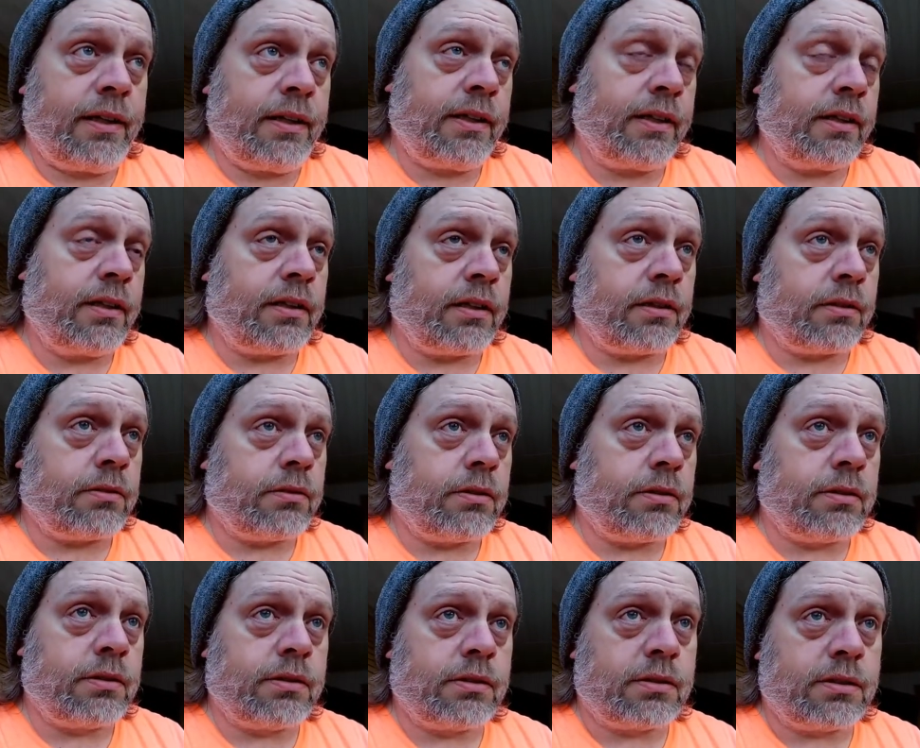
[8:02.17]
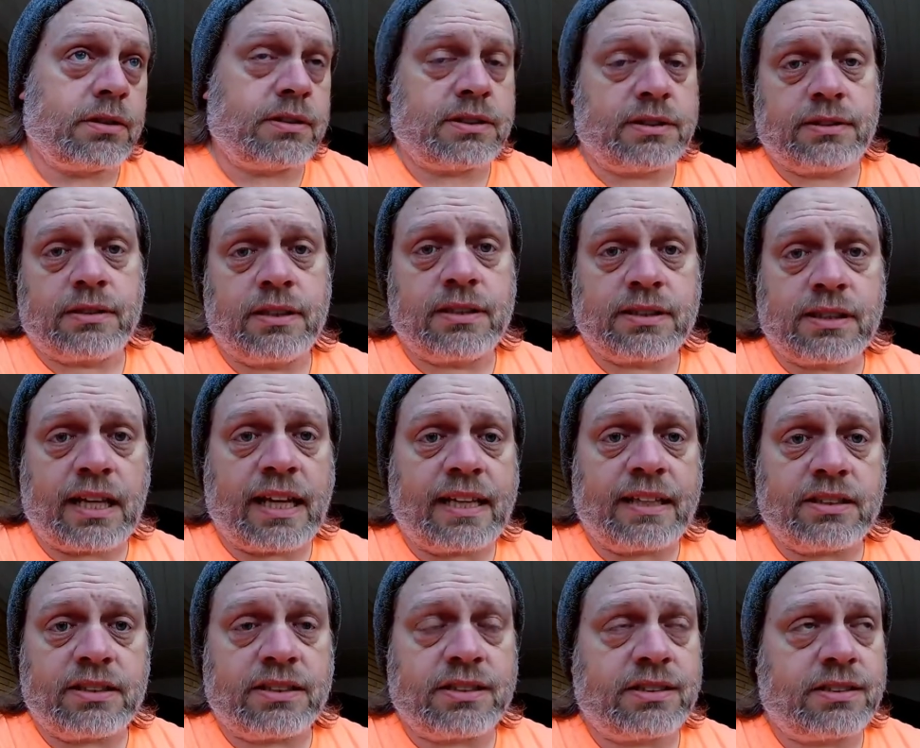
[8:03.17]
you know, because this
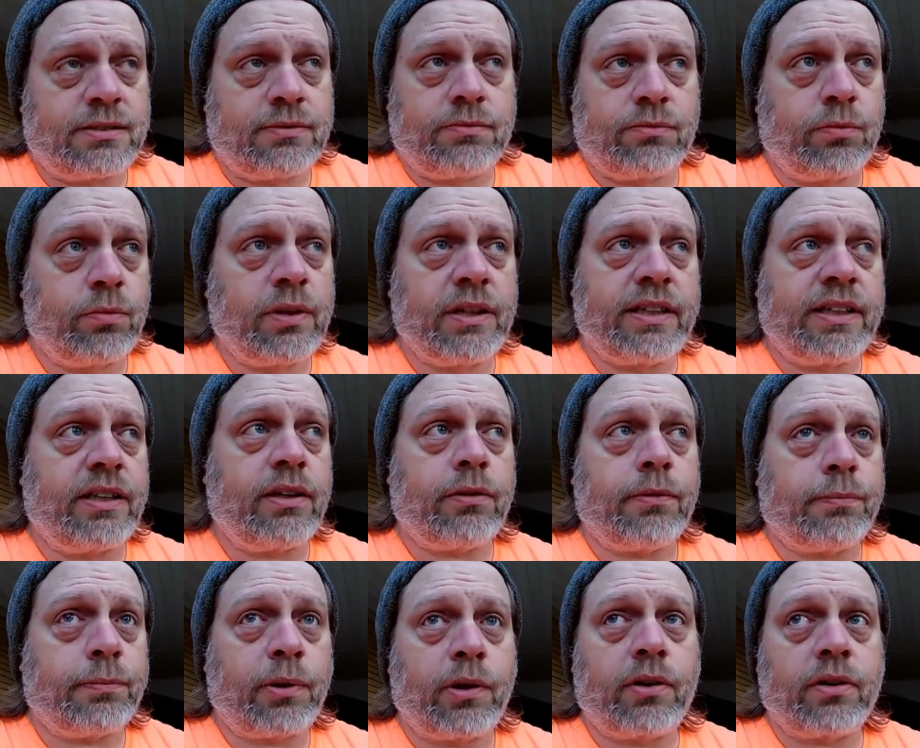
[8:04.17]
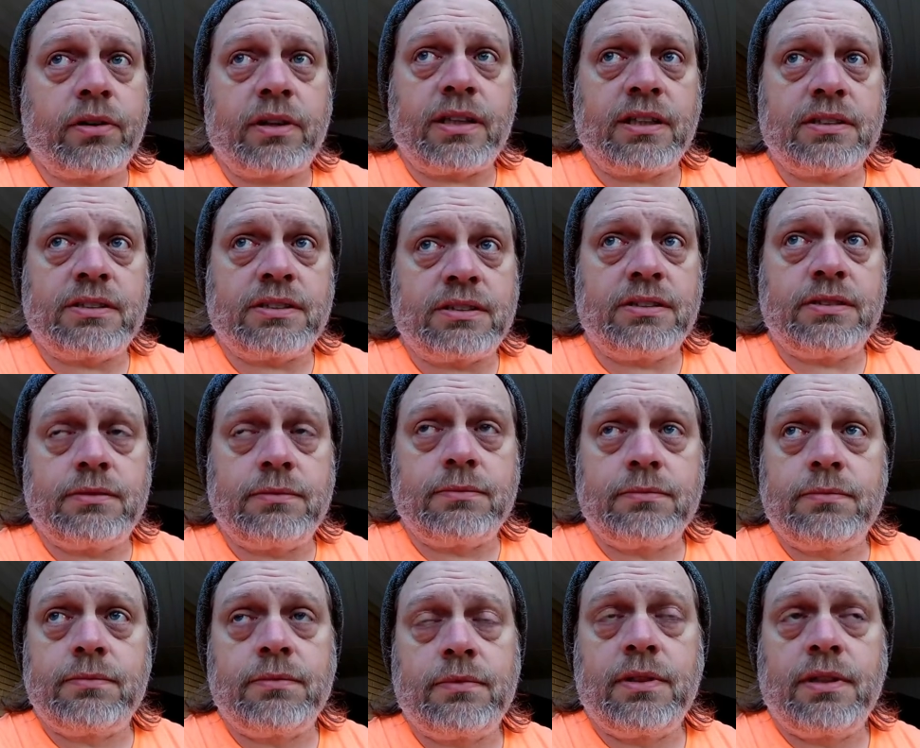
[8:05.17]
land just really don't perk. It's,
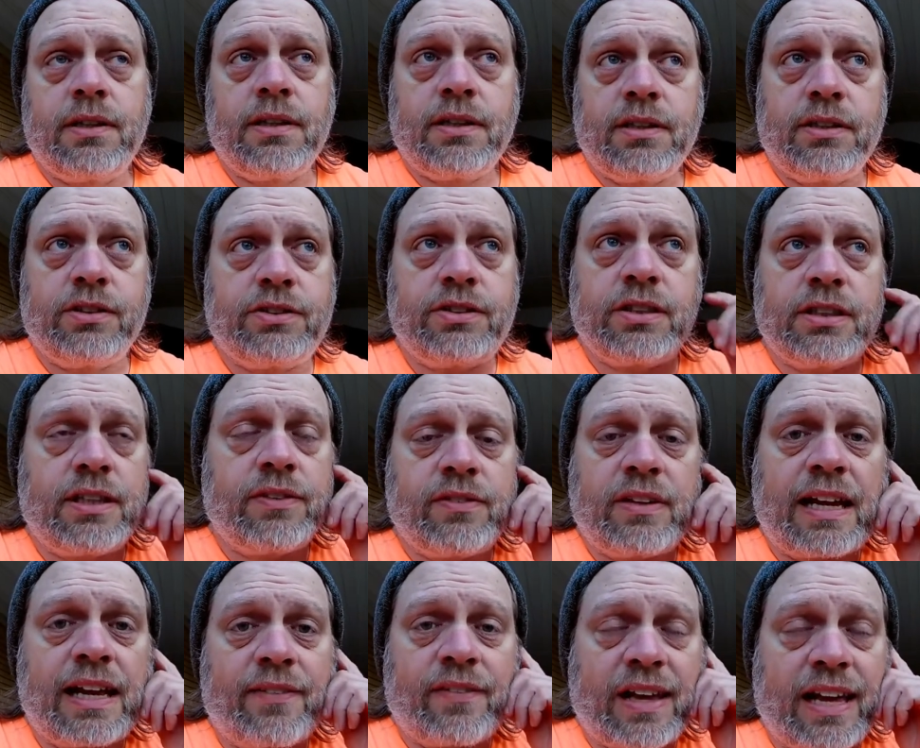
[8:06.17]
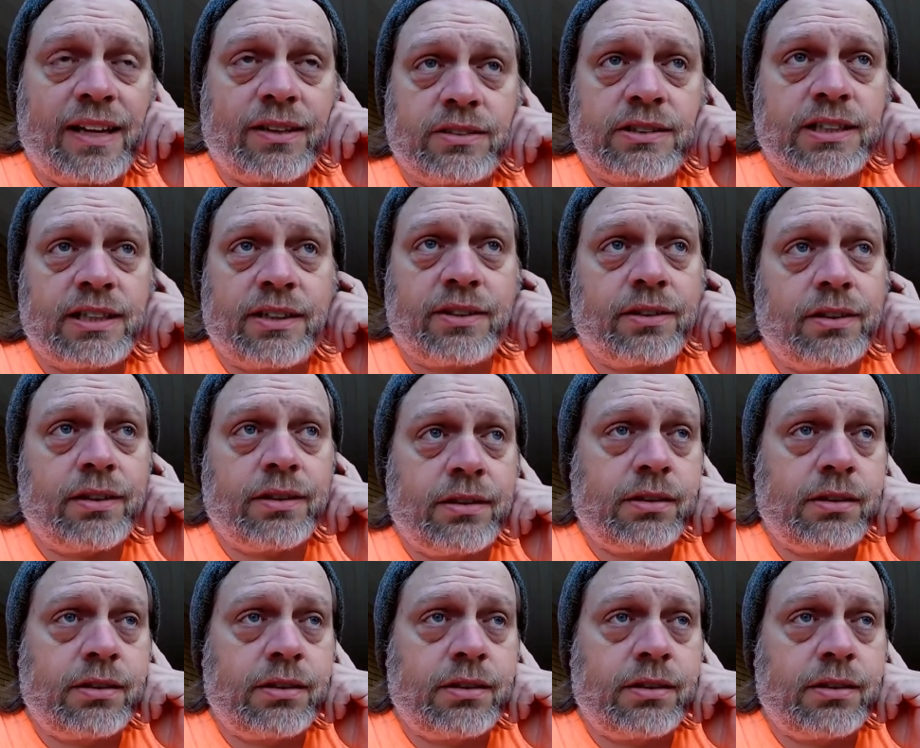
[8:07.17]
you shouldn't even have a house here.